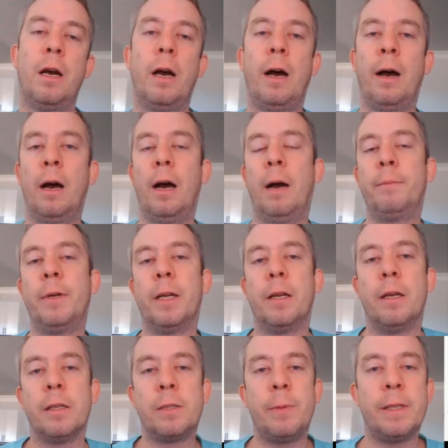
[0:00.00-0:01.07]
I'm going
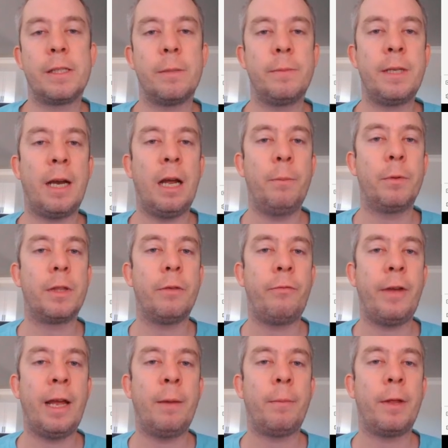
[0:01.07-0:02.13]
to spend some time with the
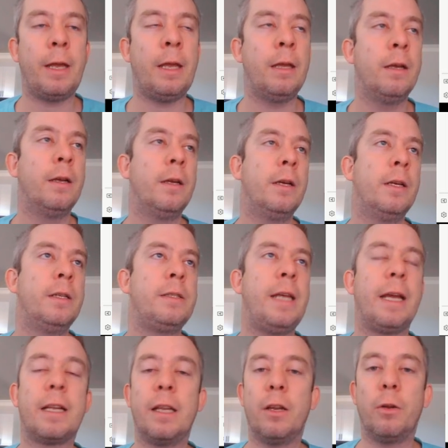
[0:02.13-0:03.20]
family,
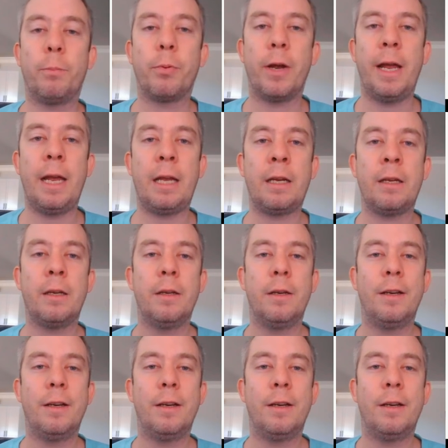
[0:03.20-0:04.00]
take a little break